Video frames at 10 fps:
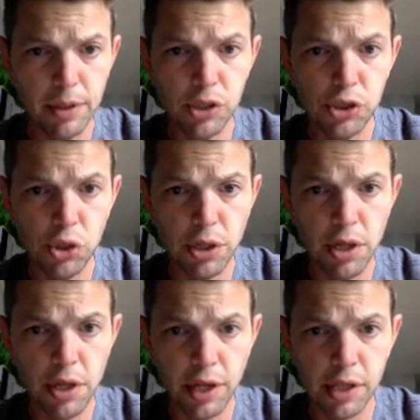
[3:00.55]
Jordan
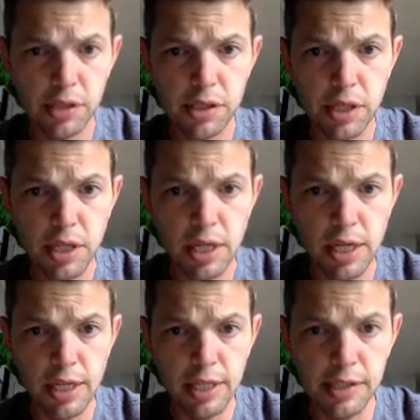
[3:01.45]
thinks it
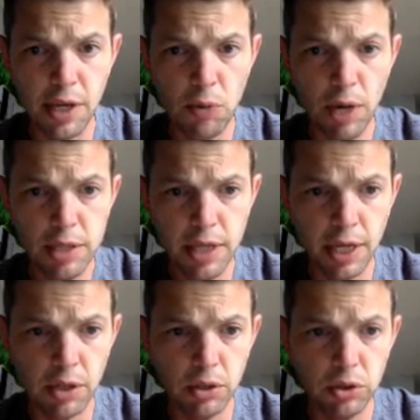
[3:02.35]
is a rectangle.